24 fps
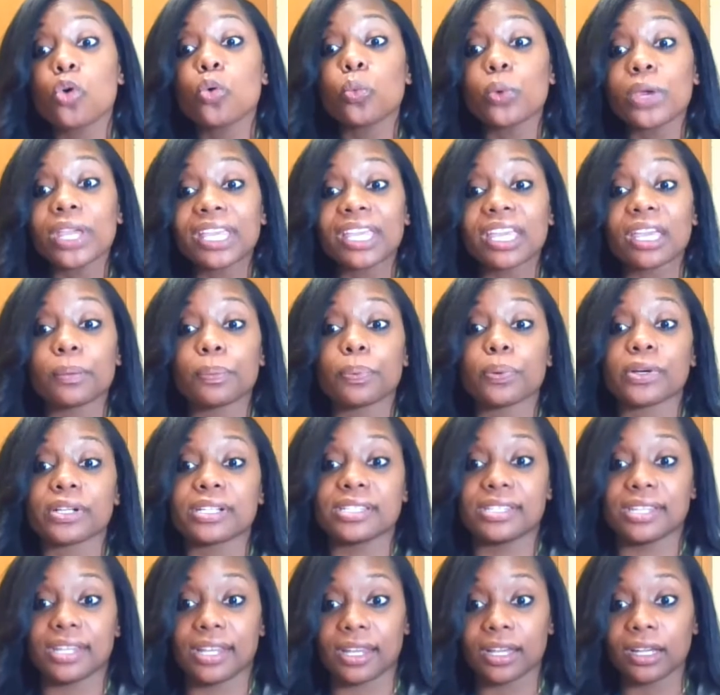we can
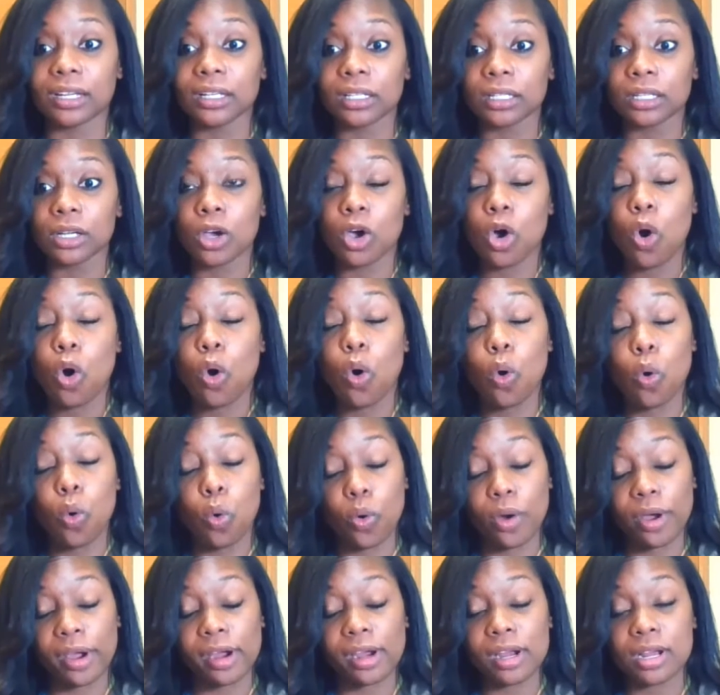predict
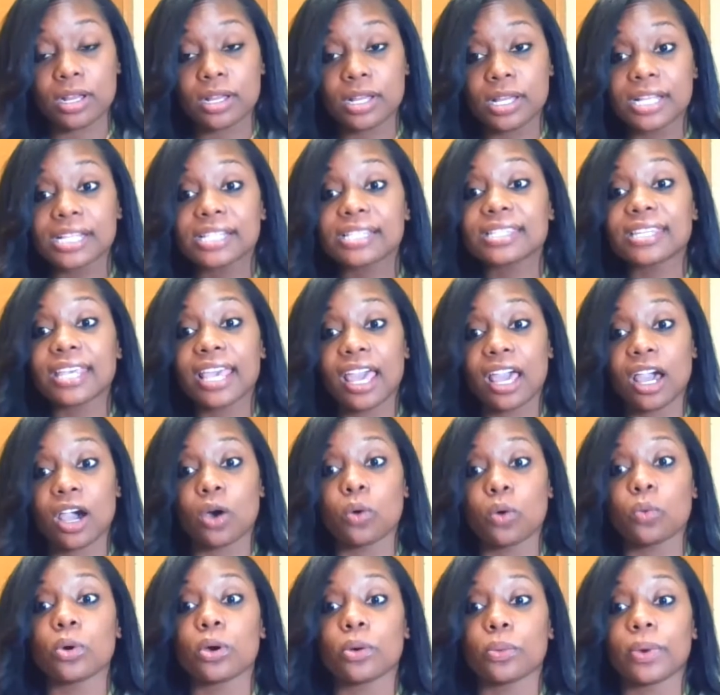or
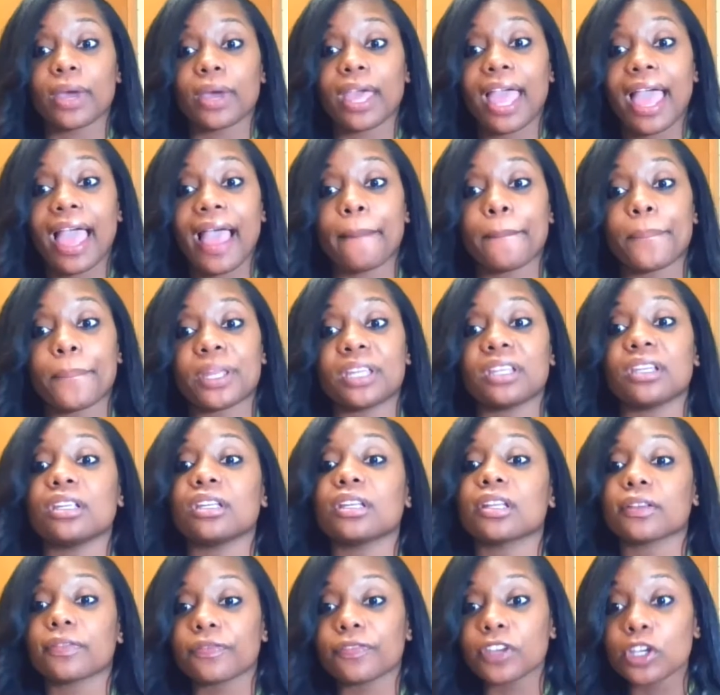tell what will happen
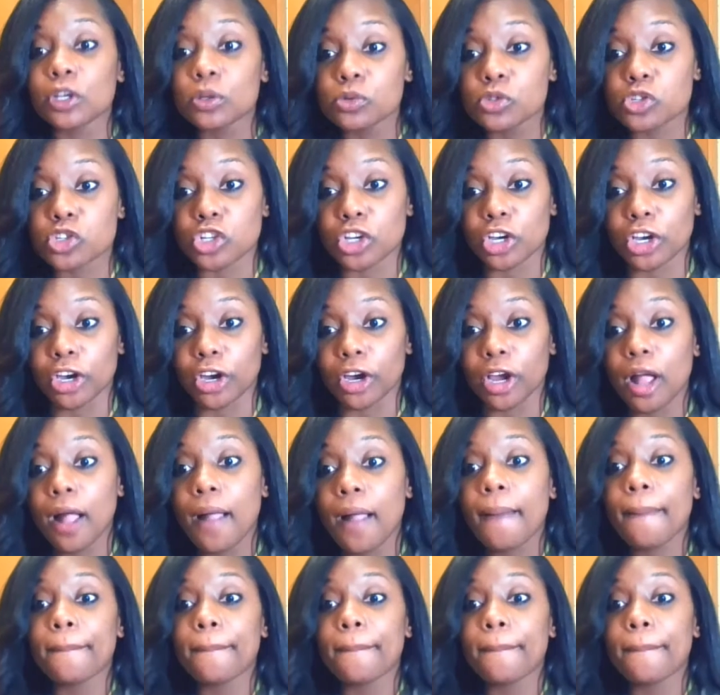in the future